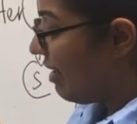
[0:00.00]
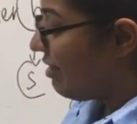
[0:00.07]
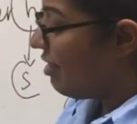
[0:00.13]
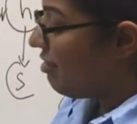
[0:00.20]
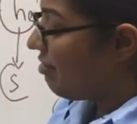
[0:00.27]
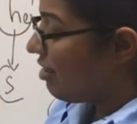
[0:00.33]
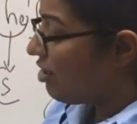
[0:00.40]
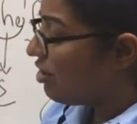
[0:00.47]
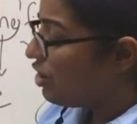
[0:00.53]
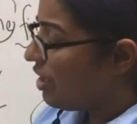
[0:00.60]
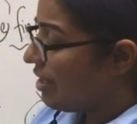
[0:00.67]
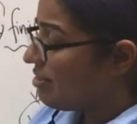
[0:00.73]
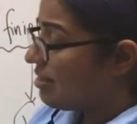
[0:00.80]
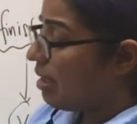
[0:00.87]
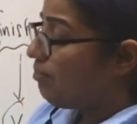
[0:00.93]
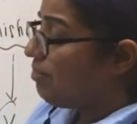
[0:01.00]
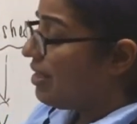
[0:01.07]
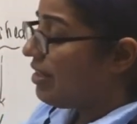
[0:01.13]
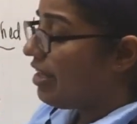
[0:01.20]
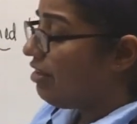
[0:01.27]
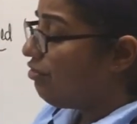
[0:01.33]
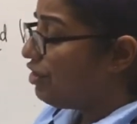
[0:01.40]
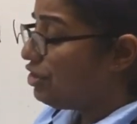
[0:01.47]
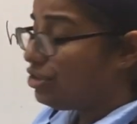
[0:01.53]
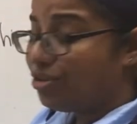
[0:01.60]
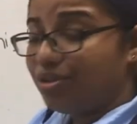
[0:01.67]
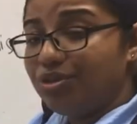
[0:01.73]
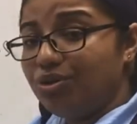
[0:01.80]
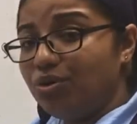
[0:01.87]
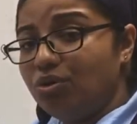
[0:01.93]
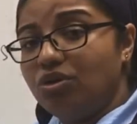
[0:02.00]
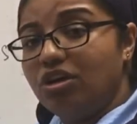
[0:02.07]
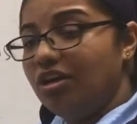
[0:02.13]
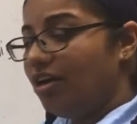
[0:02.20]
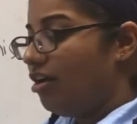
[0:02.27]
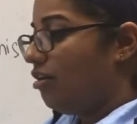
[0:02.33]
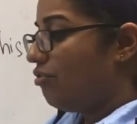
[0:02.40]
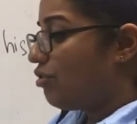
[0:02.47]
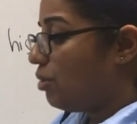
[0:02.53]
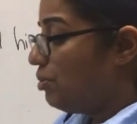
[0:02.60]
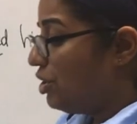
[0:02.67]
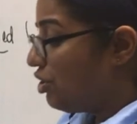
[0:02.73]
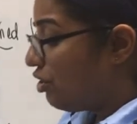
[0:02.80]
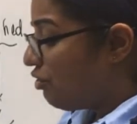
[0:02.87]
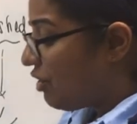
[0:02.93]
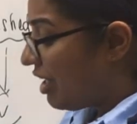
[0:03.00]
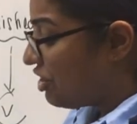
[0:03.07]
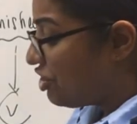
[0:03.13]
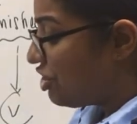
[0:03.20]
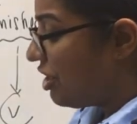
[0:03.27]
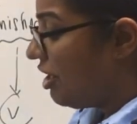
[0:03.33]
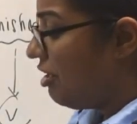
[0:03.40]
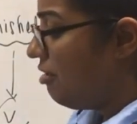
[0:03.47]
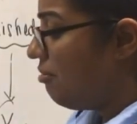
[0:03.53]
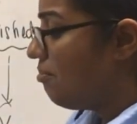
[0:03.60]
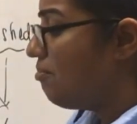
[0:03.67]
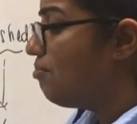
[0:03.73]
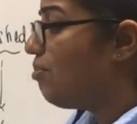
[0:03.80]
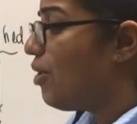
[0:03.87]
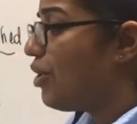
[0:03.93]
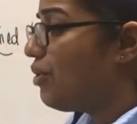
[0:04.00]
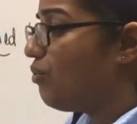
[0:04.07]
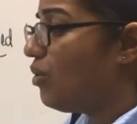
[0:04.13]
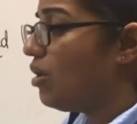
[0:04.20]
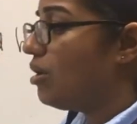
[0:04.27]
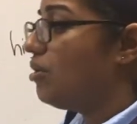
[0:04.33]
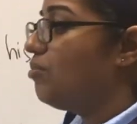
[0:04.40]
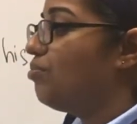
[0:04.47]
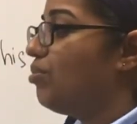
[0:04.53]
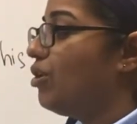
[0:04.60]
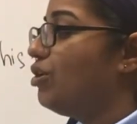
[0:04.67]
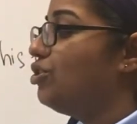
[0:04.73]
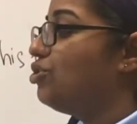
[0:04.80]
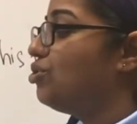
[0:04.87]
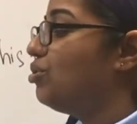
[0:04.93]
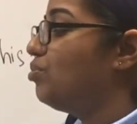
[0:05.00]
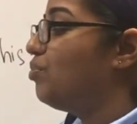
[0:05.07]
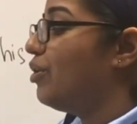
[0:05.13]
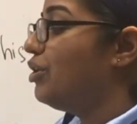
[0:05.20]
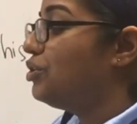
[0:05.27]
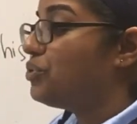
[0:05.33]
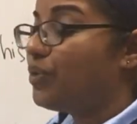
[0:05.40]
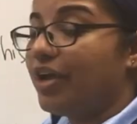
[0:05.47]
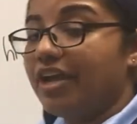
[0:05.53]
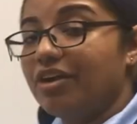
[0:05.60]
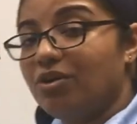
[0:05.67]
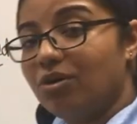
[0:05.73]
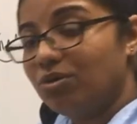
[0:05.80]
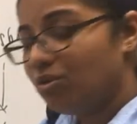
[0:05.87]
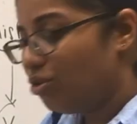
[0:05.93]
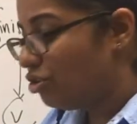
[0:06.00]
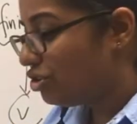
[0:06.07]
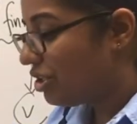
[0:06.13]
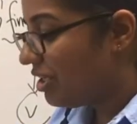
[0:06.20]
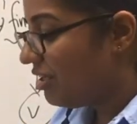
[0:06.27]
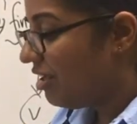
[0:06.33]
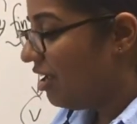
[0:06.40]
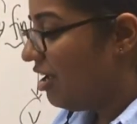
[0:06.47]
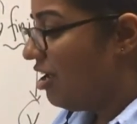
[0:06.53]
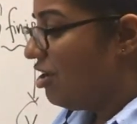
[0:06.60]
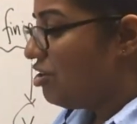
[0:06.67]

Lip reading: I think it's a good example given to you from introduction, point 1, point 2, point 3 and conclusion.